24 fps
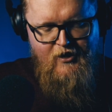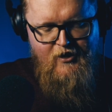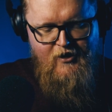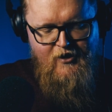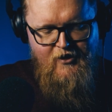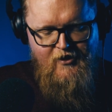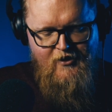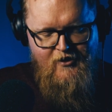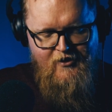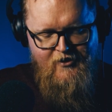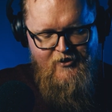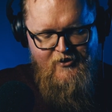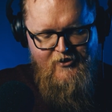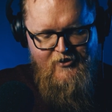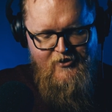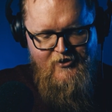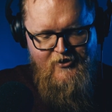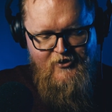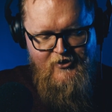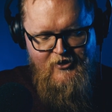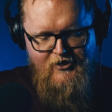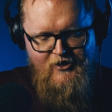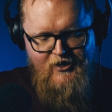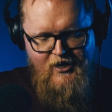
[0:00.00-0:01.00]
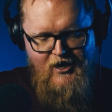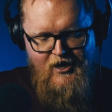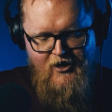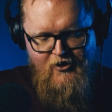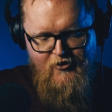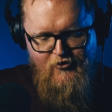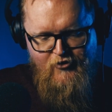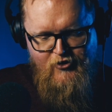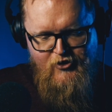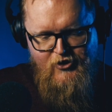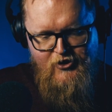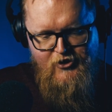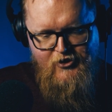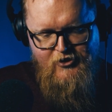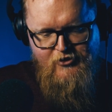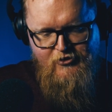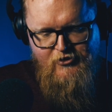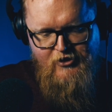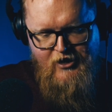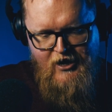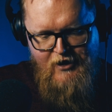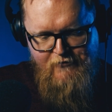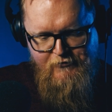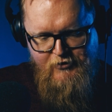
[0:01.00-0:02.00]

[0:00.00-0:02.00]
And they're